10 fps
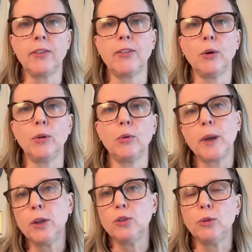So the
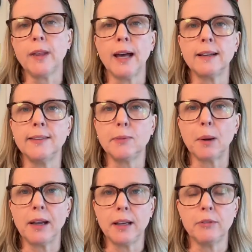way you do that is
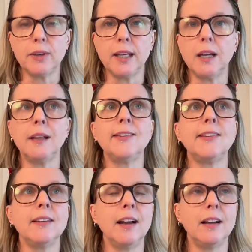by giving a
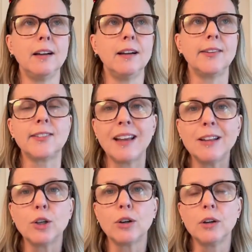
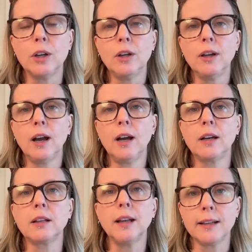stellar
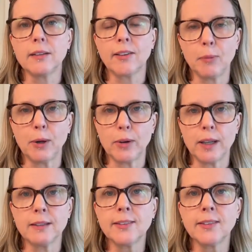client
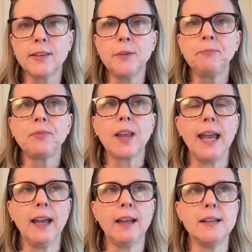experience
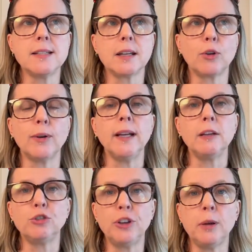and
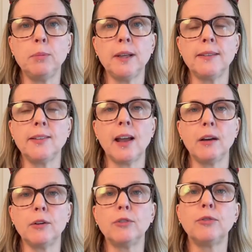creating champions
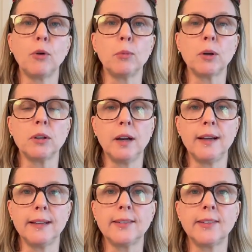out of former
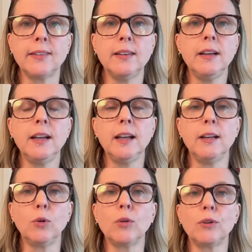clients
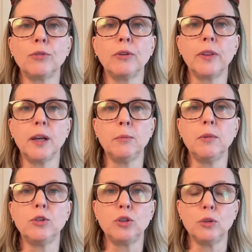in order for them
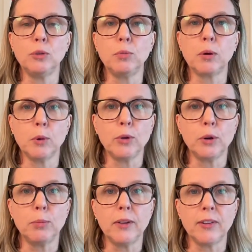to promote
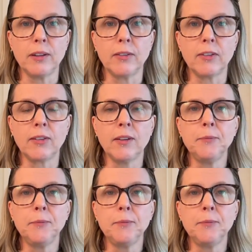your business